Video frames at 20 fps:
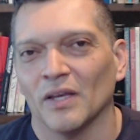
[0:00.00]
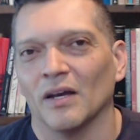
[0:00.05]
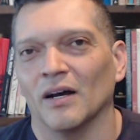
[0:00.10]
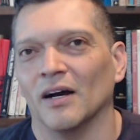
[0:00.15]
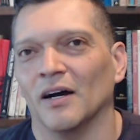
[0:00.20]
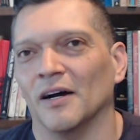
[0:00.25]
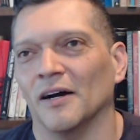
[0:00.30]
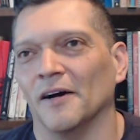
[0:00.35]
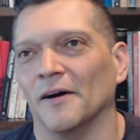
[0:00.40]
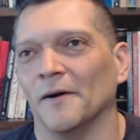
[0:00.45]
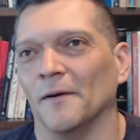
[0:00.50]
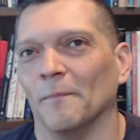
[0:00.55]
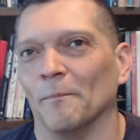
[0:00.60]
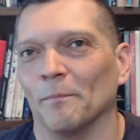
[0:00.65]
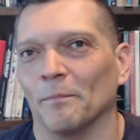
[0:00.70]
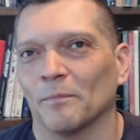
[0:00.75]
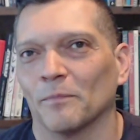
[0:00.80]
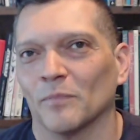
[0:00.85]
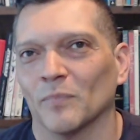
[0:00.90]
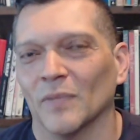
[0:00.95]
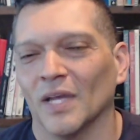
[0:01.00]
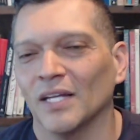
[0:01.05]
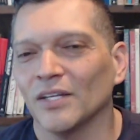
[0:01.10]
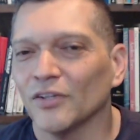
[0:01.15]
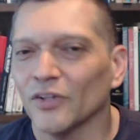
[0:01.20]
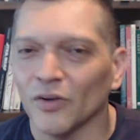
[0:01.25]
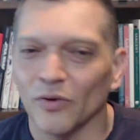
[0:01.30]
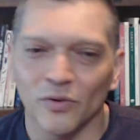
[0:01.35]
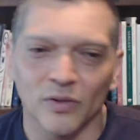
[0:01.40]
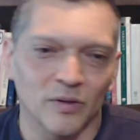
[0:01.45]
And
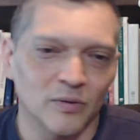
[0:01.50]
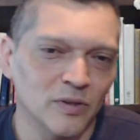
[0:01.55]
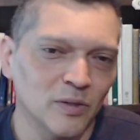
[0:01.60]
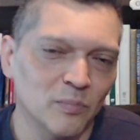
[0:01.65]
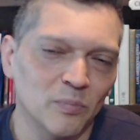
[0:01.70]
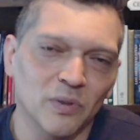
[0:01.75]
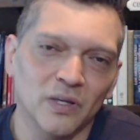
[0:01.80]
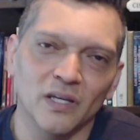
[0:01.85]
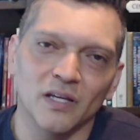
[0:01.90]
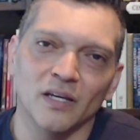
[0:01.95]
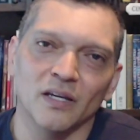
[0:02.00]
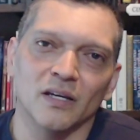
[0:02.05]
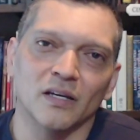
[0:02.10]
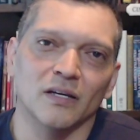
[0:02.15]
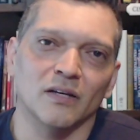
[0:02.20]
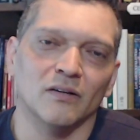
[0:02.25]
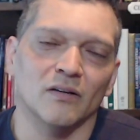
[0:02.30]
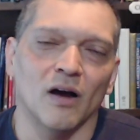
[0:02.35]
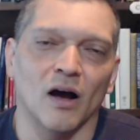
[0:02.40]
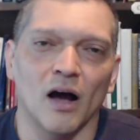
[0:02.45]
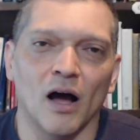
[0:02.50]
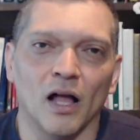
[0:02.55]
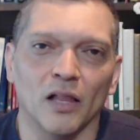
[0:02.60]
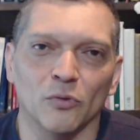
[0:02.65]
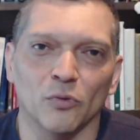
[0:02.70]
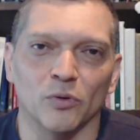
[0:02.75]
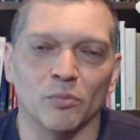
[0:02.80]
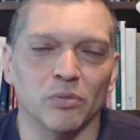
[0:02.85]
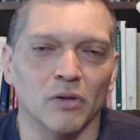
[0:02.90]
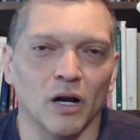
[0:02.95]
the big
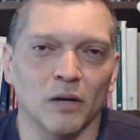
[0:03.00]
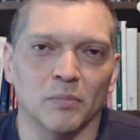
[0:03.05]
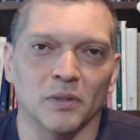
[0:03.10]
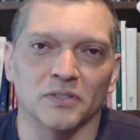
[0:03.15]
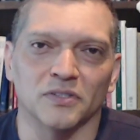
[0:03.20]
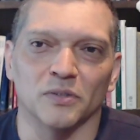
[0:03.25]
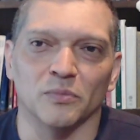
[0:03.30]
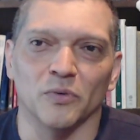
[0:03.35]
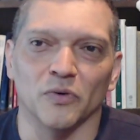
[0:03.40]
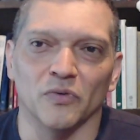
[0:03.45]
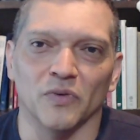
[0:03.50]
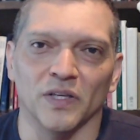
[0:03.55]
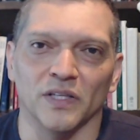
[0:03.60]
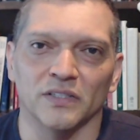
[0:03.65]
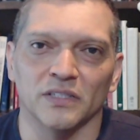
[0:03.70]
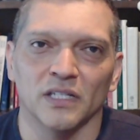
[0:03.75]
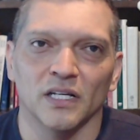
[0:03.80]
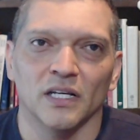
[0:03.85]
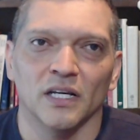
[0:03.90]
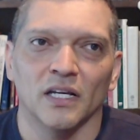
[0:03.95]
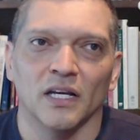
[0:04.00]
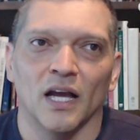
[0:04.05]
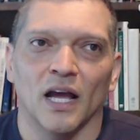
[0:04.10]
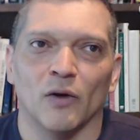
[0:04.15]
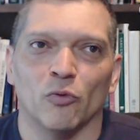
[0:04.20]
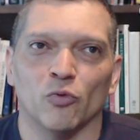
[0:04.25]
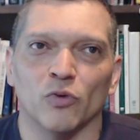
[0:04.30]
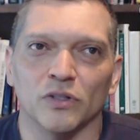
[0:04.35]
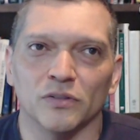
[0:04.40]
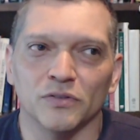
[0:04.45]
Hollywood blockbuster movies
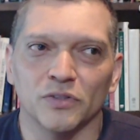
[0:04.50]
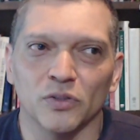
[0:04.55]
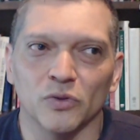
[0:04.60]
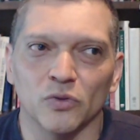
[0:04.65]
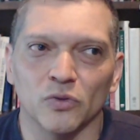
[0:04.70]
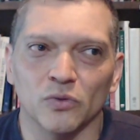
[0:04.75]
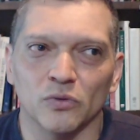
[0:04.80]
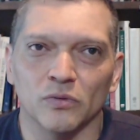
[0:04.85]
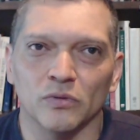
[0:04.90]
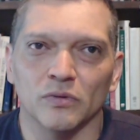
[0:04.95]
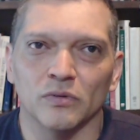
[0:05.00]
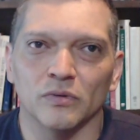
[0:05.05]
will do